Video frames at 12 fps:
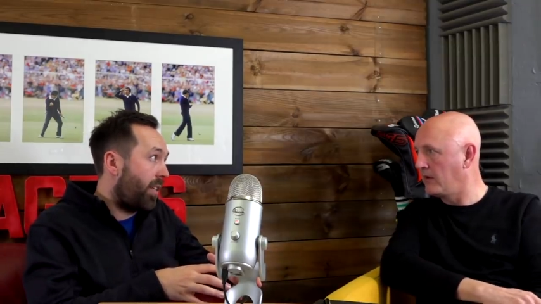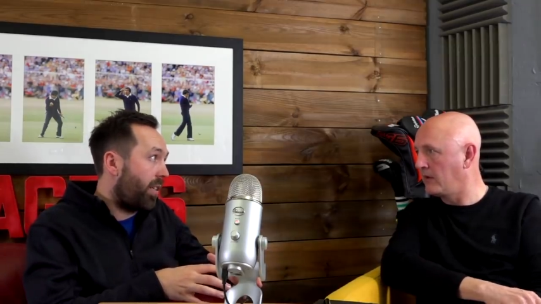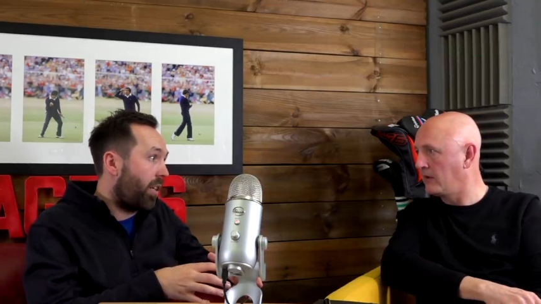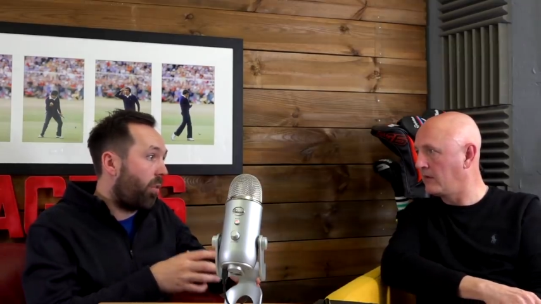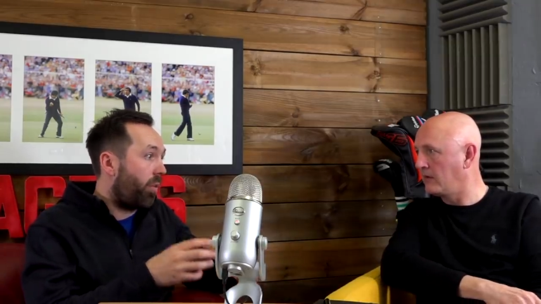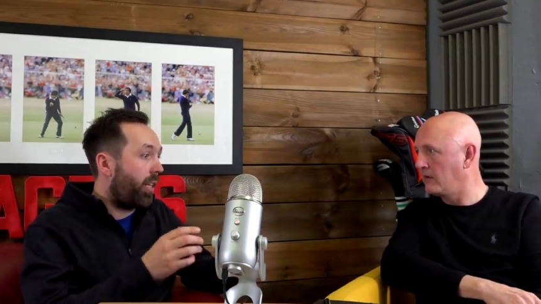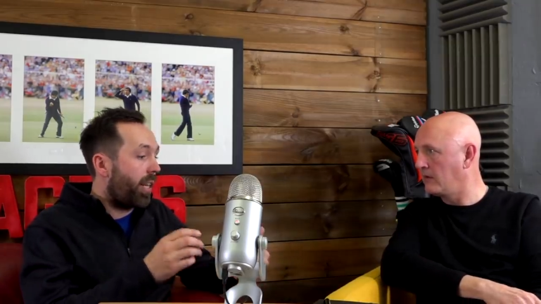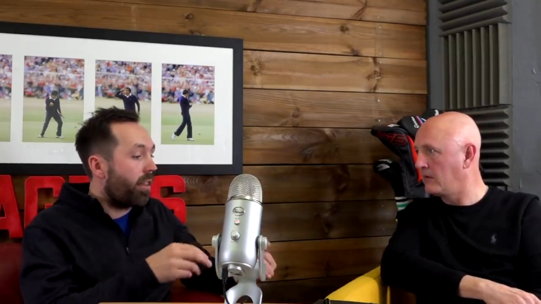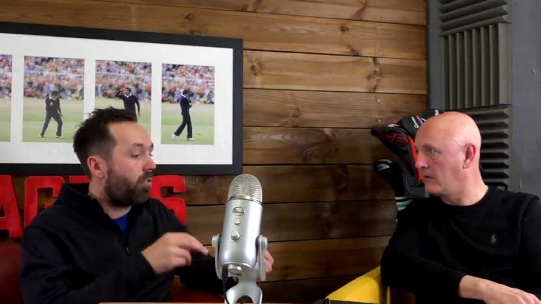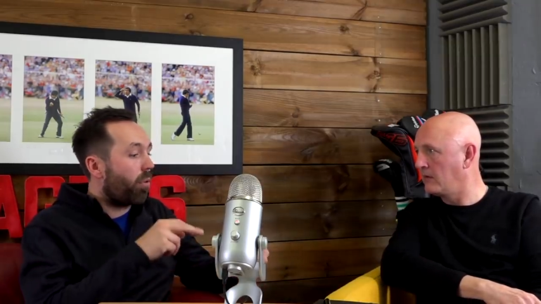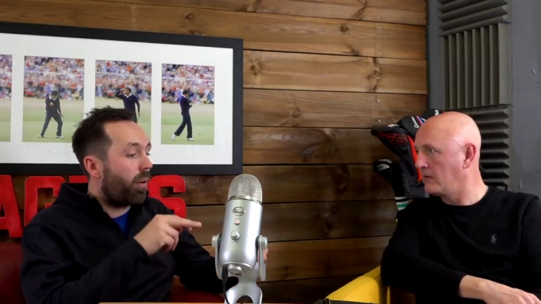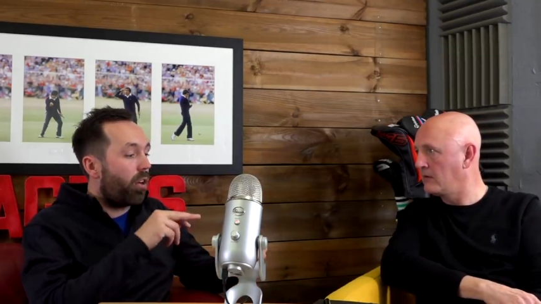Speaker 1: years ago you
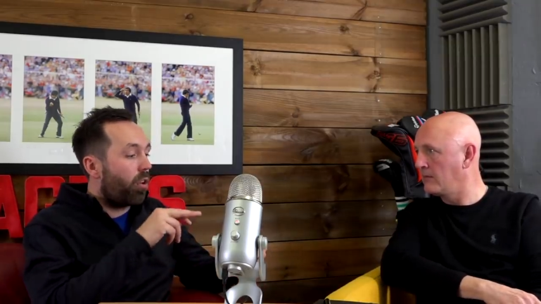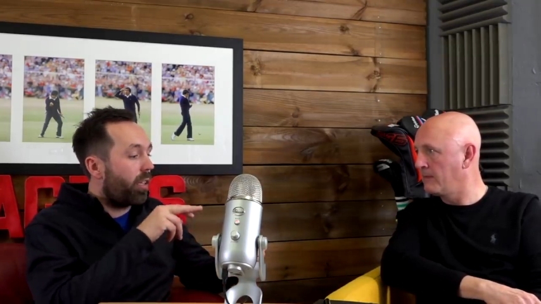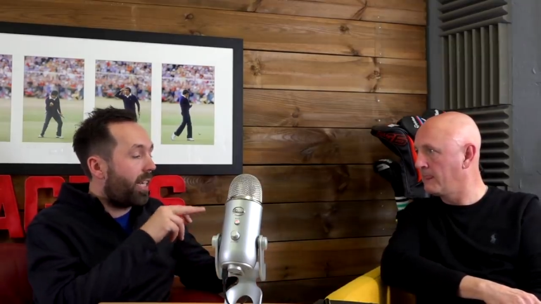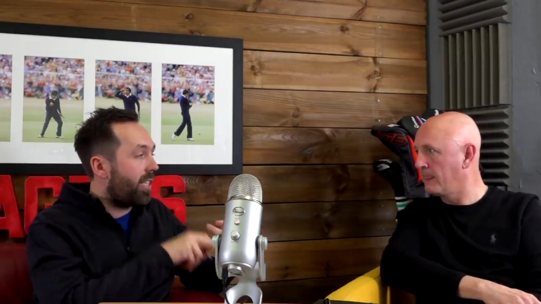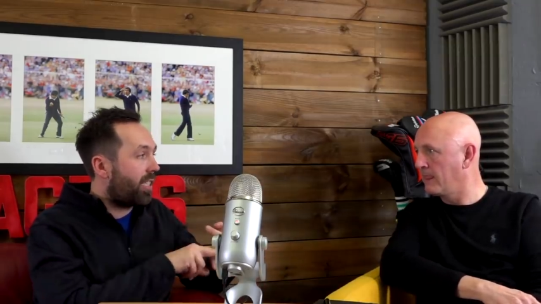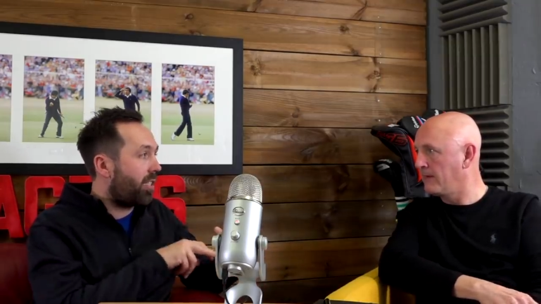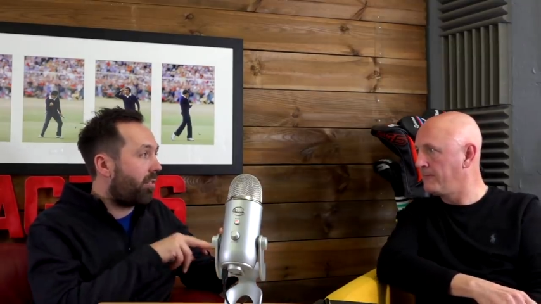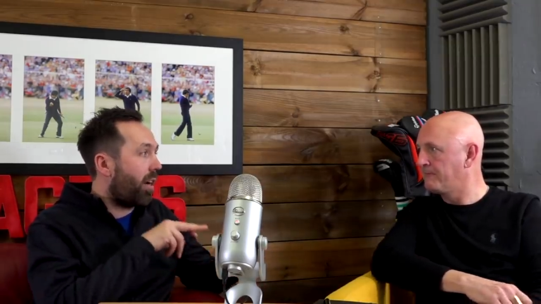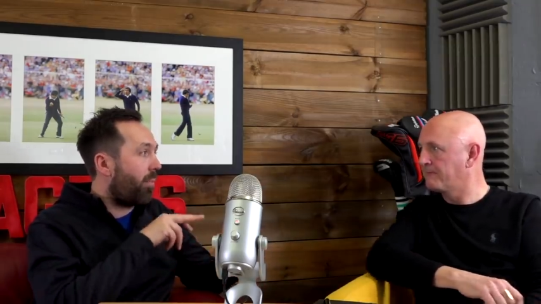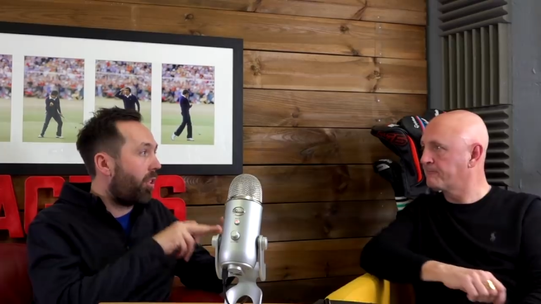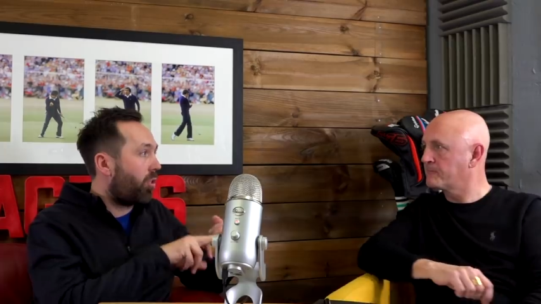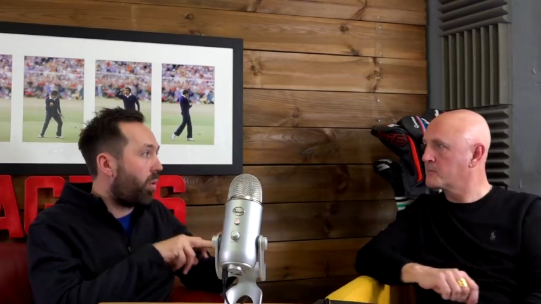then throw in all the
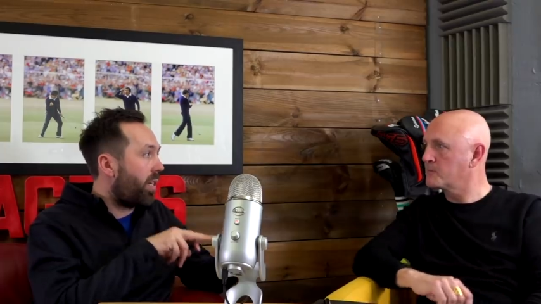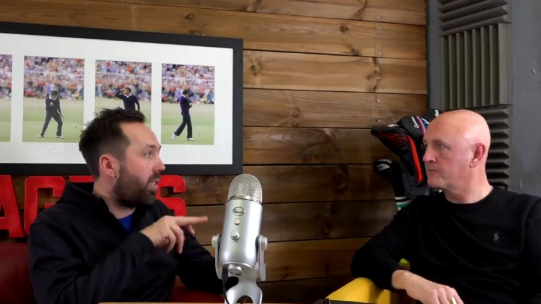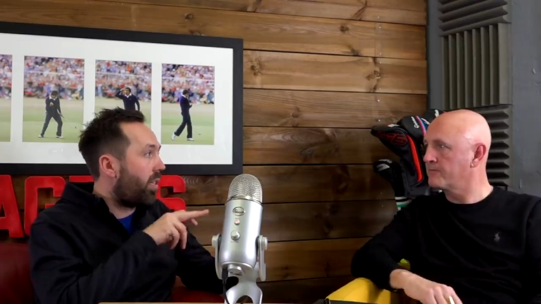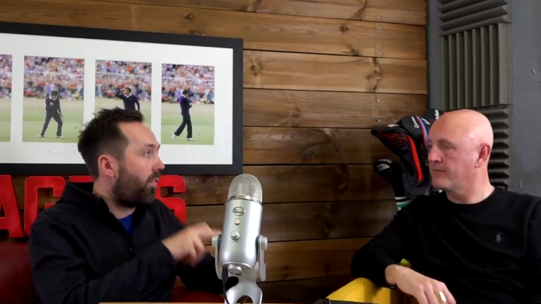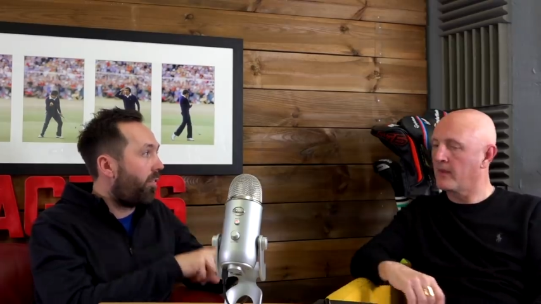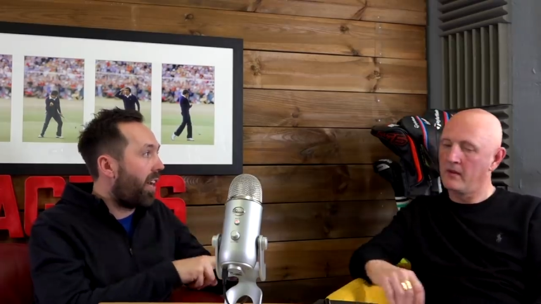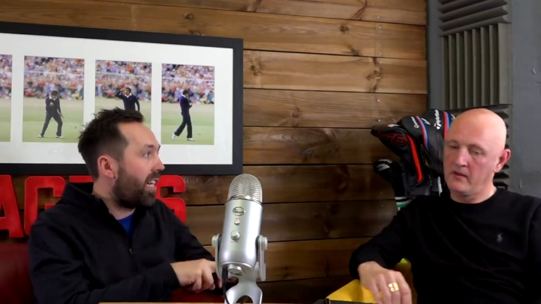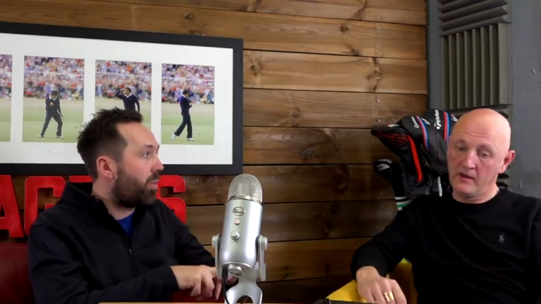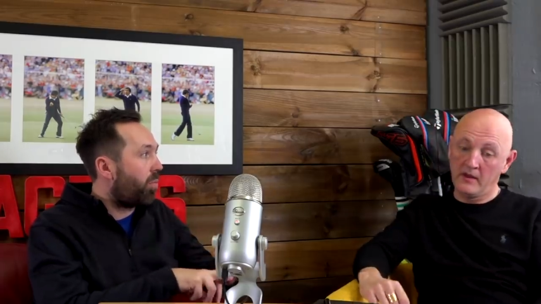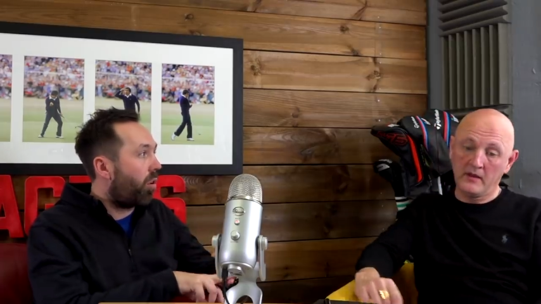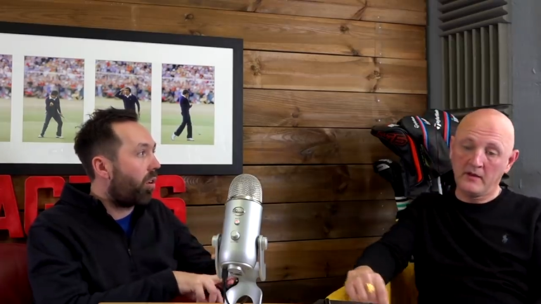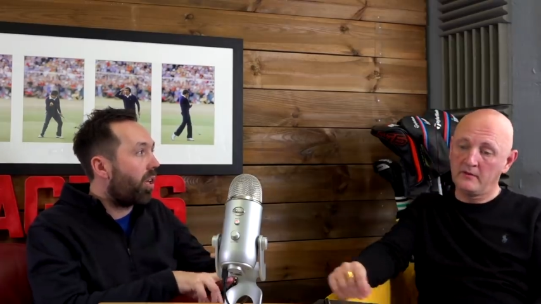instagram the twitter the
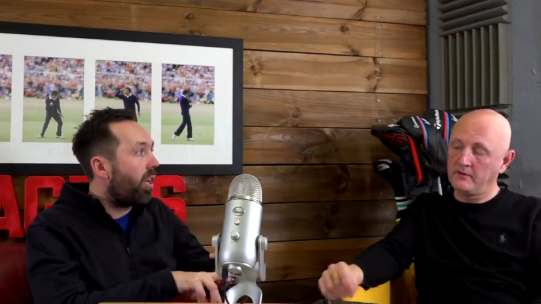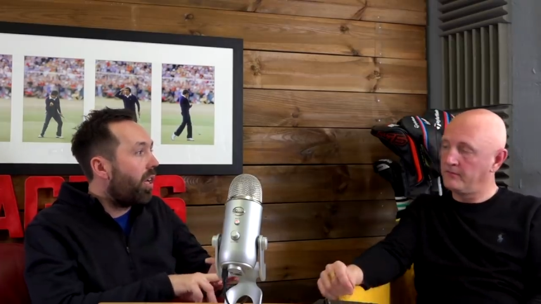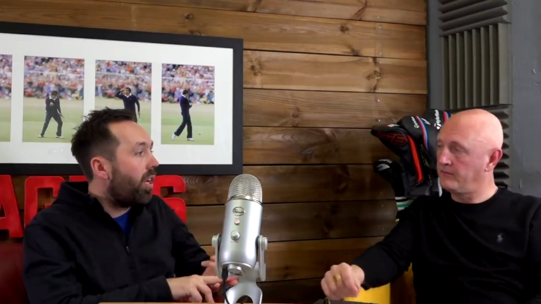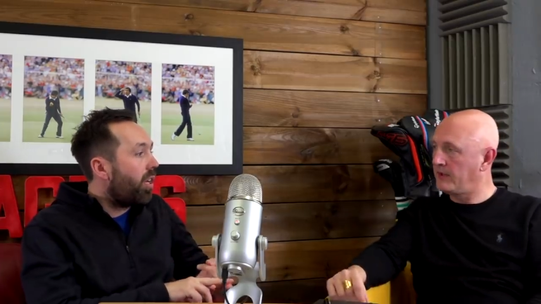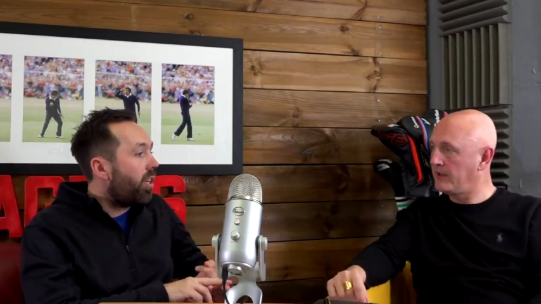facebook